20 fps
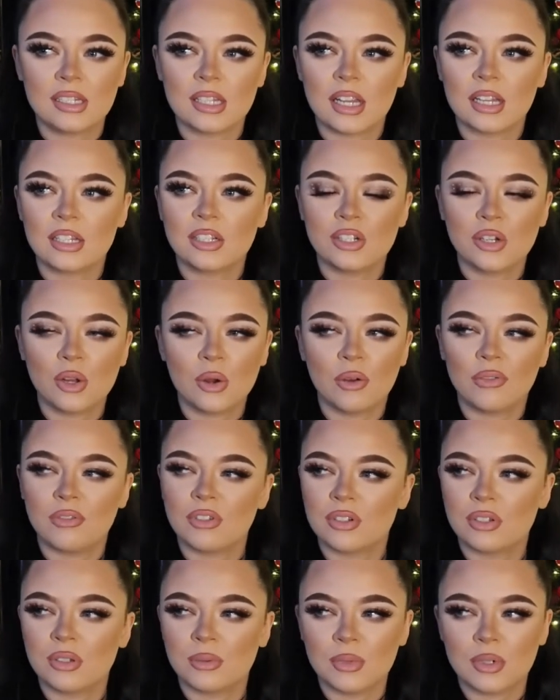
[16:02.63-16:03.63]
Like, you know, if
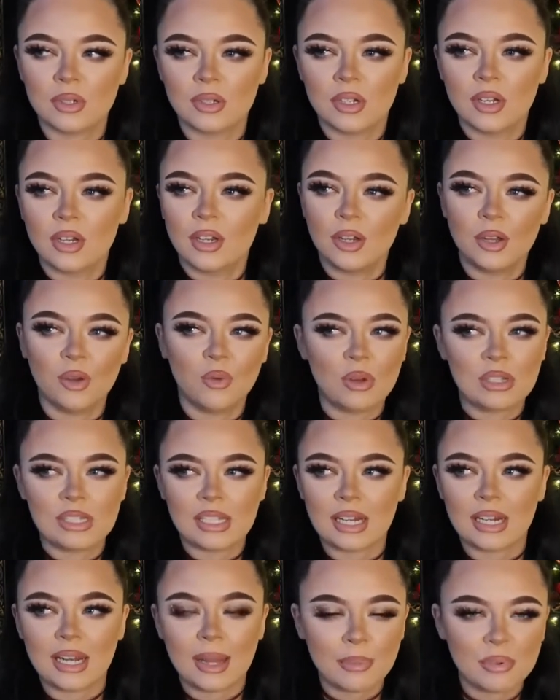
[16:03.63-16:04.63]
there's someone who wants
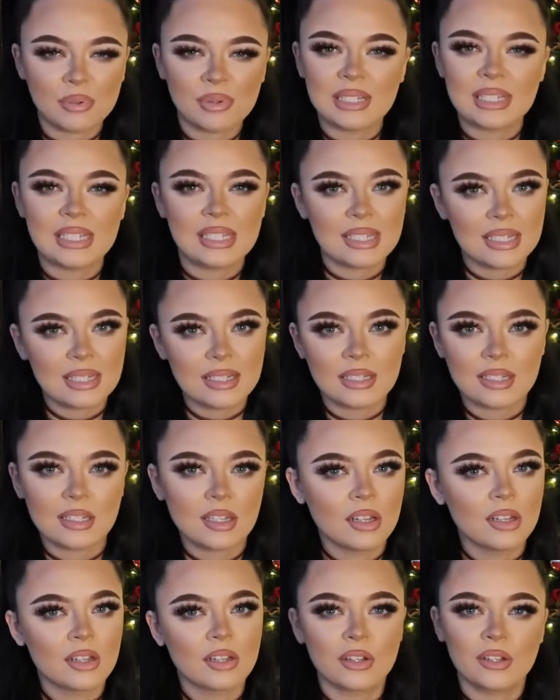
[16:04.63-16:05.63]
like leopard print seats,
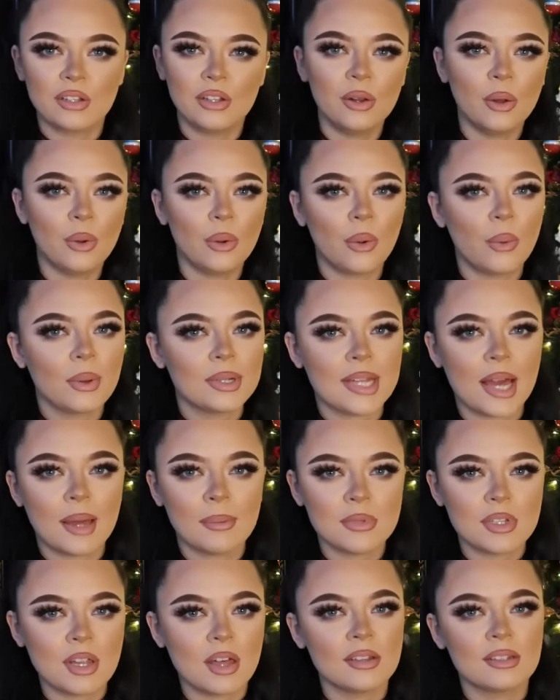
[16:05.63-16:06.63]
you know, go onto
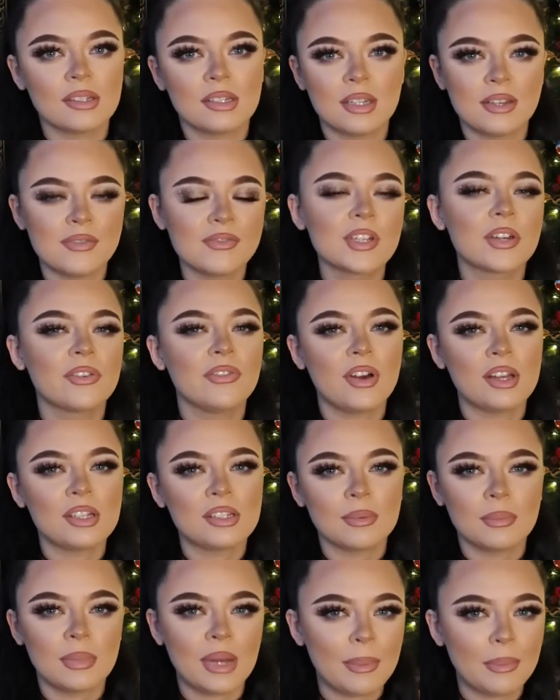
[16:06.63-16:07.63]
Amazon, see if you can find
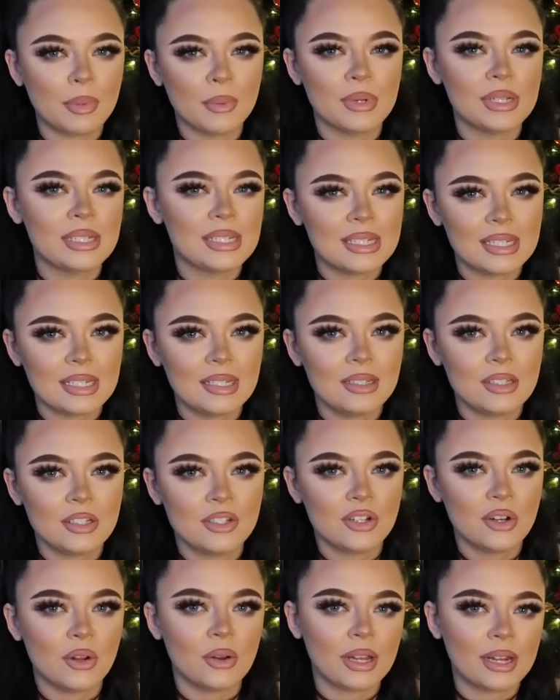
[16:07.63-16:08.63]
some leopard print seats,
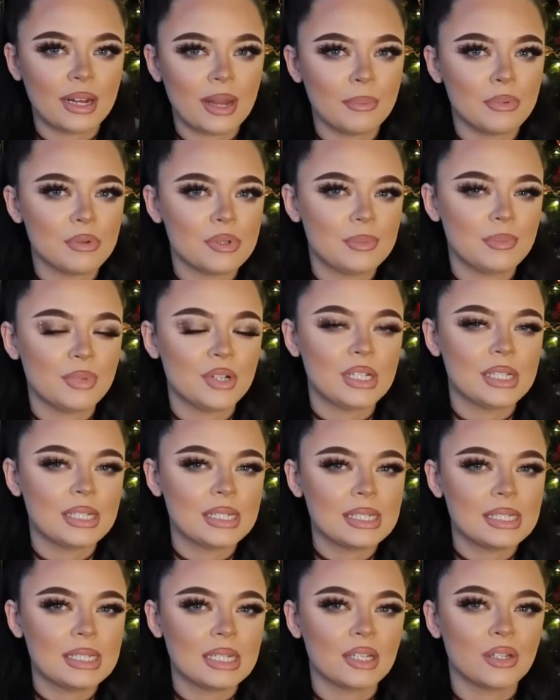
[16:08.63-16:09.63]
you know, like leopard print
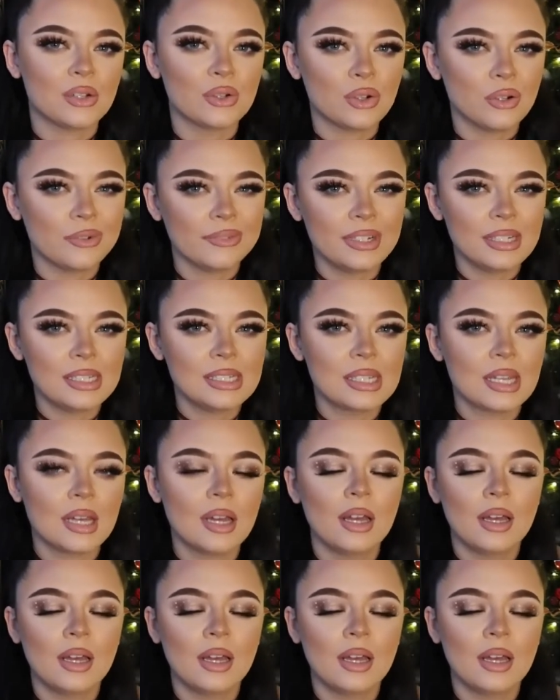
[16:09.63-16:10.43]
seat covers.